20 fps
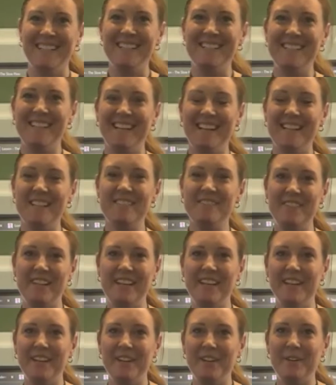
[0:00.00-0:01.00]
In today's
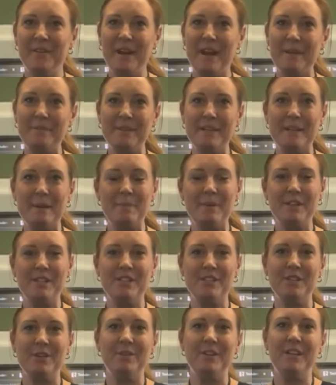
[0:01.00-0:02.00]
video, I'm going to be
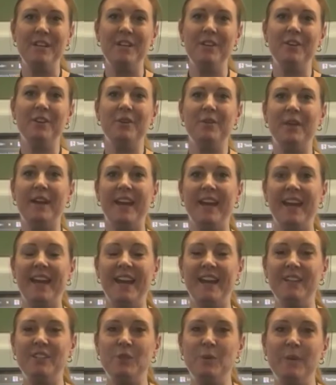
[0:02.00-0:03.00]
showing you
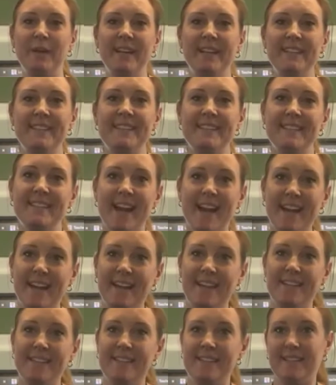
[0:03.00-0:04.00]
a Twig
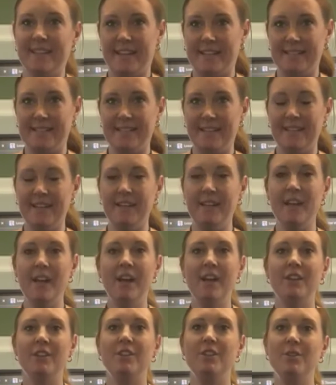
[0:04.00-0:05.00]
Science lesson
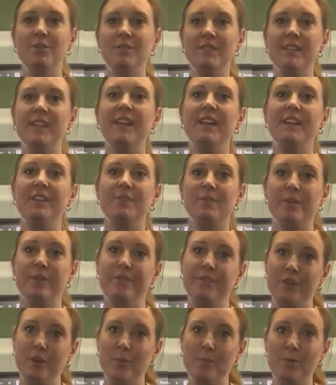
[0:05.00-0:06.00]
using your
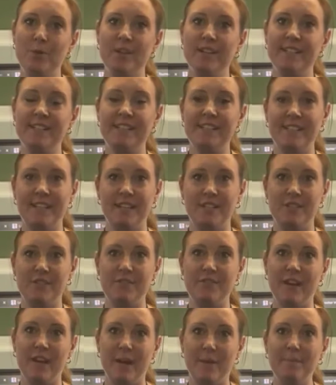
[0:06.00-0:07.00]
ViewBoard to teach
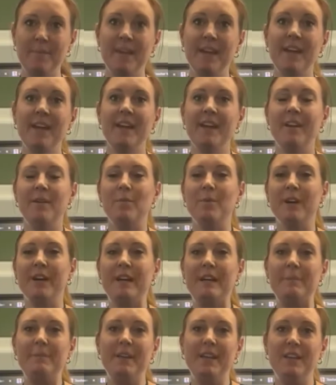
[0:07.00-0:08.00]
from. We're
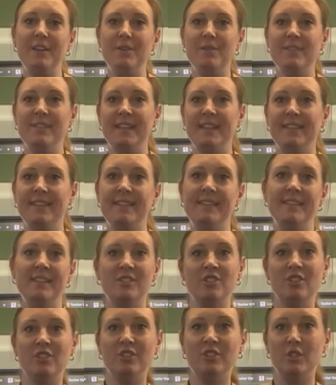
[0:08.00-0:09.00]
going to be using the
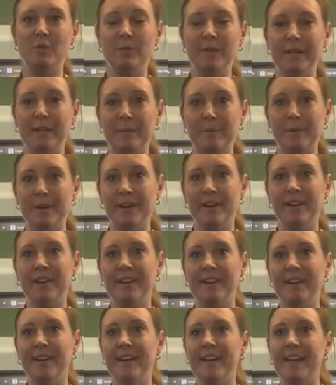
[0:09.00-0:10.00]
Digital Twig Book,
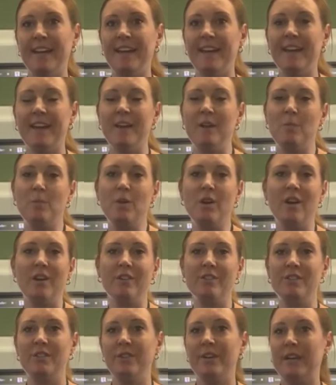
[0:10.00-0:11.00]
and we're
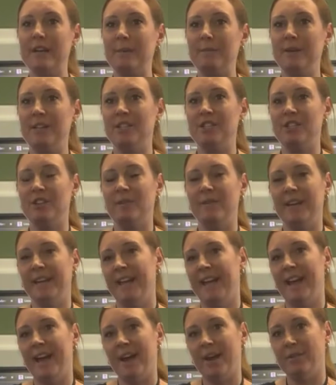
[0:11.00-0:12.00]
also going to be showing
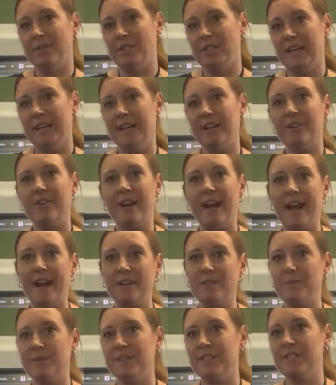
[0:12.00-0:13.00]
how to
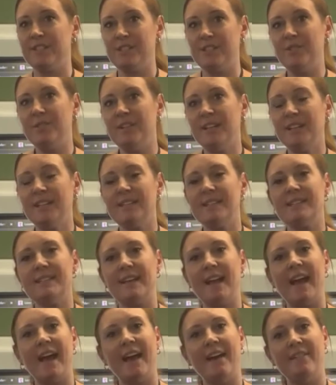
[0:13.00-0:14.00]
interact with students
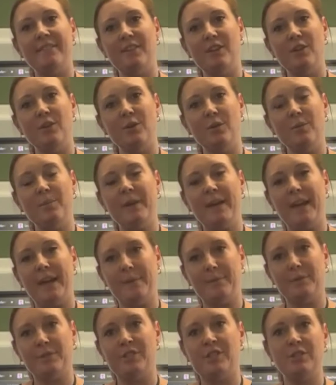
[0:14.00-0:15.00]
to have you be
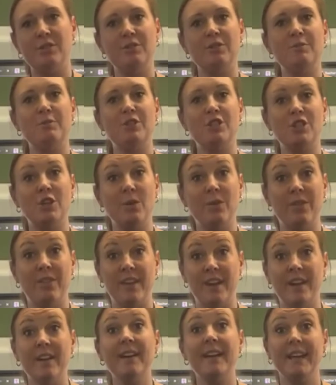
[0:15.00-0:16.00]
able to show
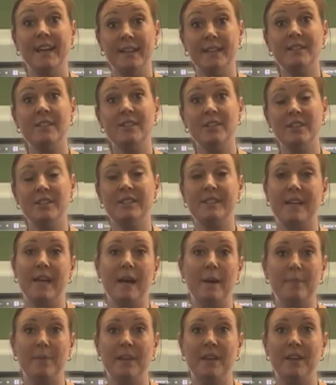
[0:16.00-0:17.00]
their answers
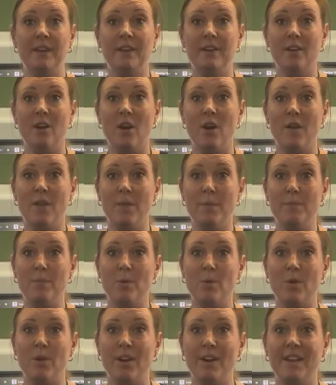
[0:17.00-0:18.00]
up here on the
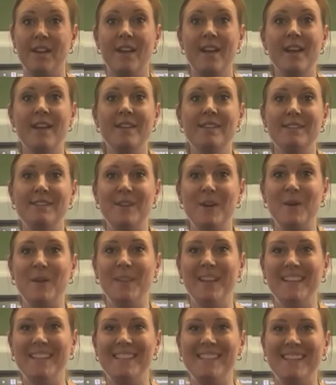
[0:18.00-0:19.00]
board. So
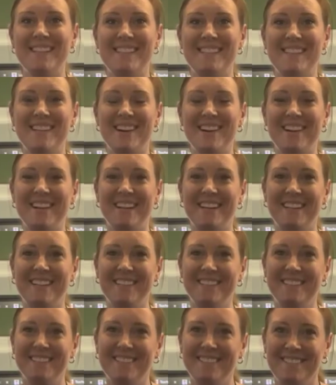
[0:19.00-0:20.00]
let's get started.
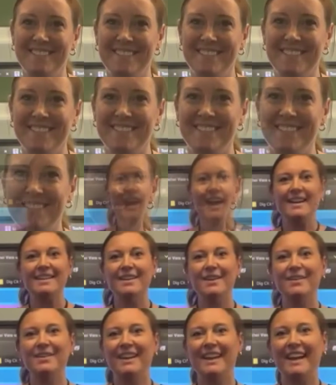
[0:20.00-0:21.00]
I
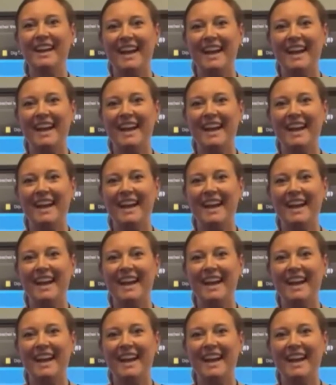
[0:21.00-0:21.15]
know that I